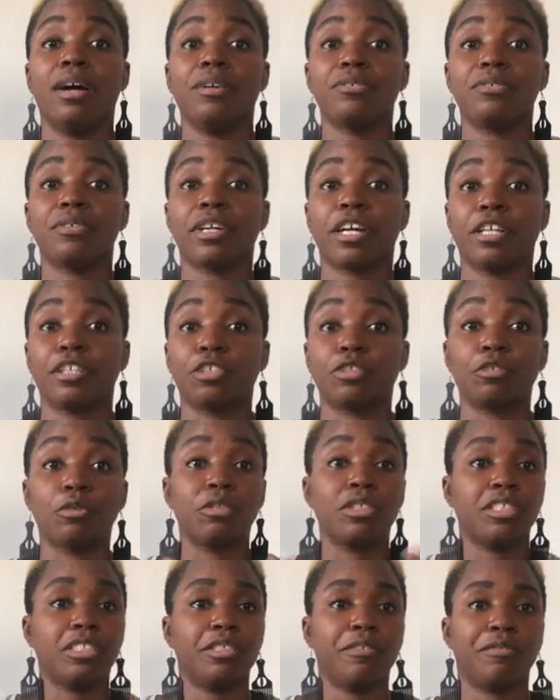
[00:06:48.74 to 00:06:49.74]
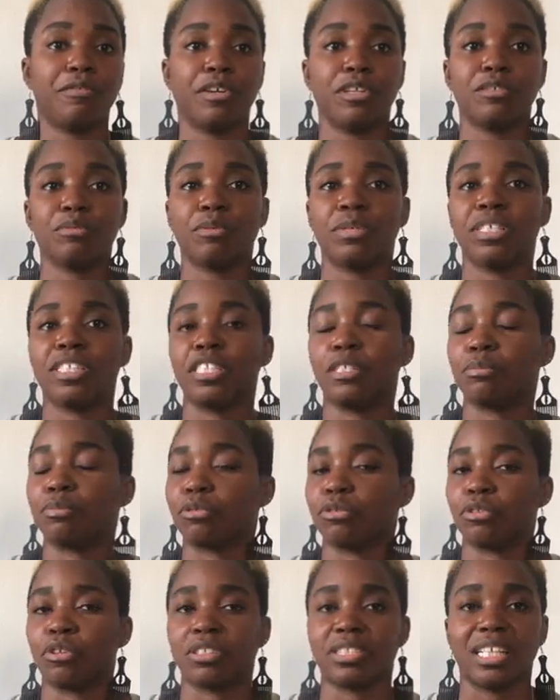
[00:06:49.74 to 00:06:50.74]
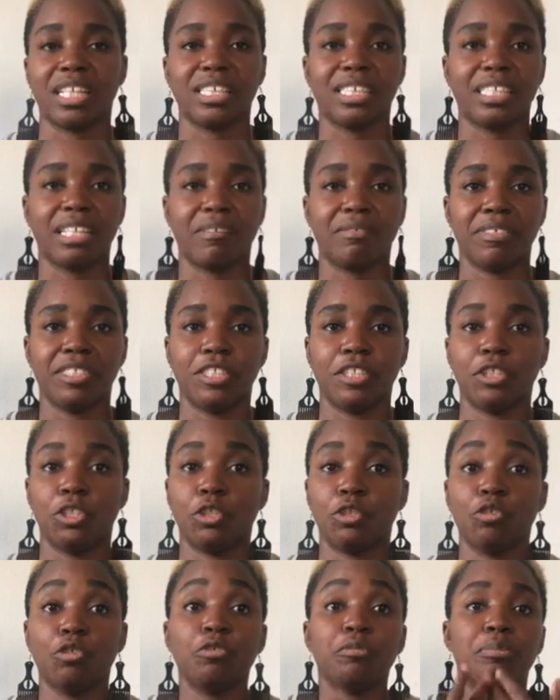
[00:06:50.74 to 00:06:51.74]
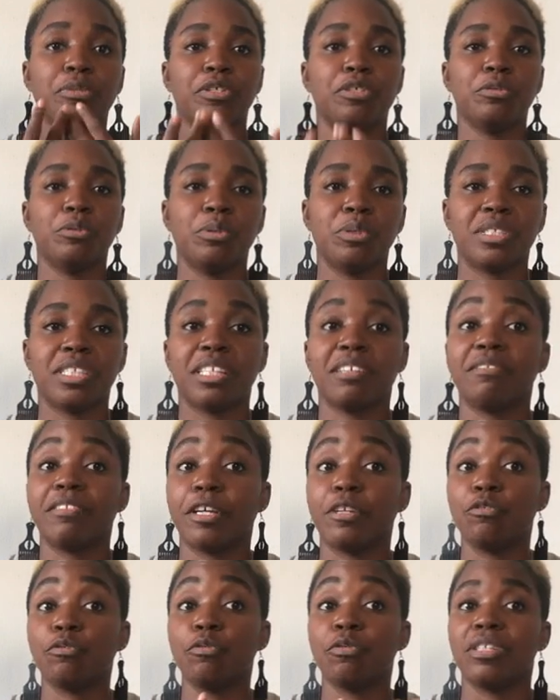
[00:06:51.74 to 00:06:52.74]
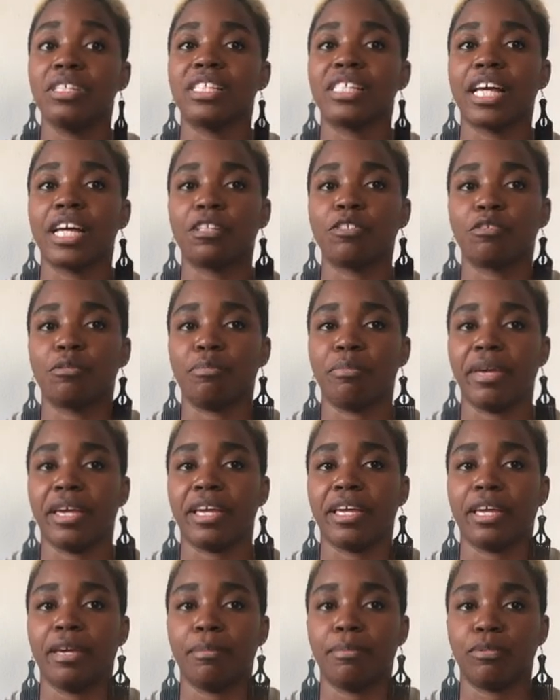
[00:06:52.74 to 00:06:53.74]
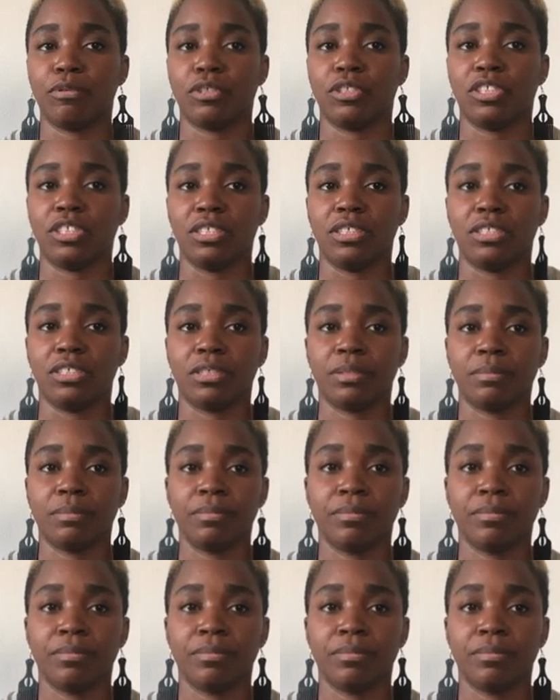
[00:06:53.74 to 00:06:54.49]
You can show the different ways these products and services should be used if they do decide to make a purchase.